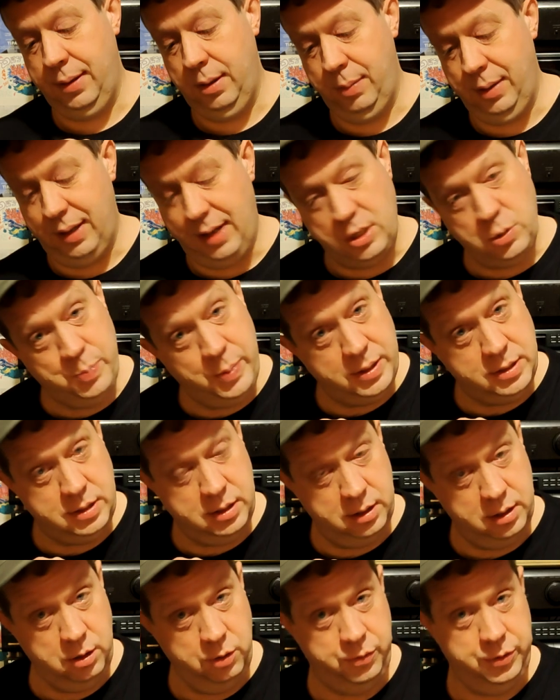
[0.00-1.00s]
a little bit less
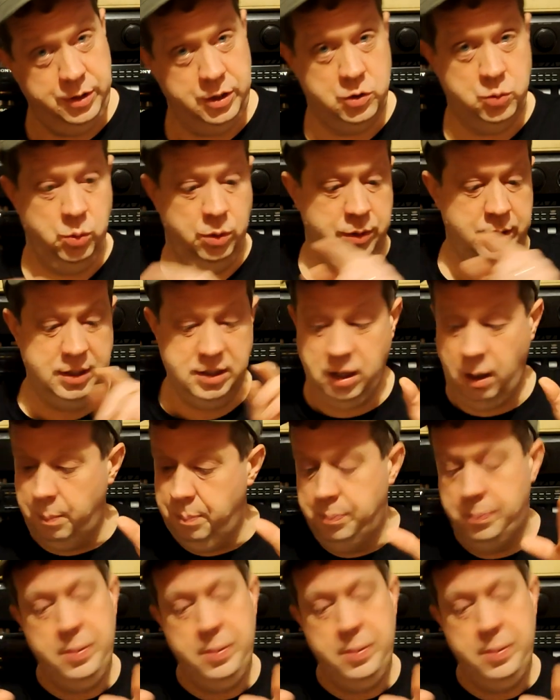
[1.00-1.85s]
bitter, go for this one. These are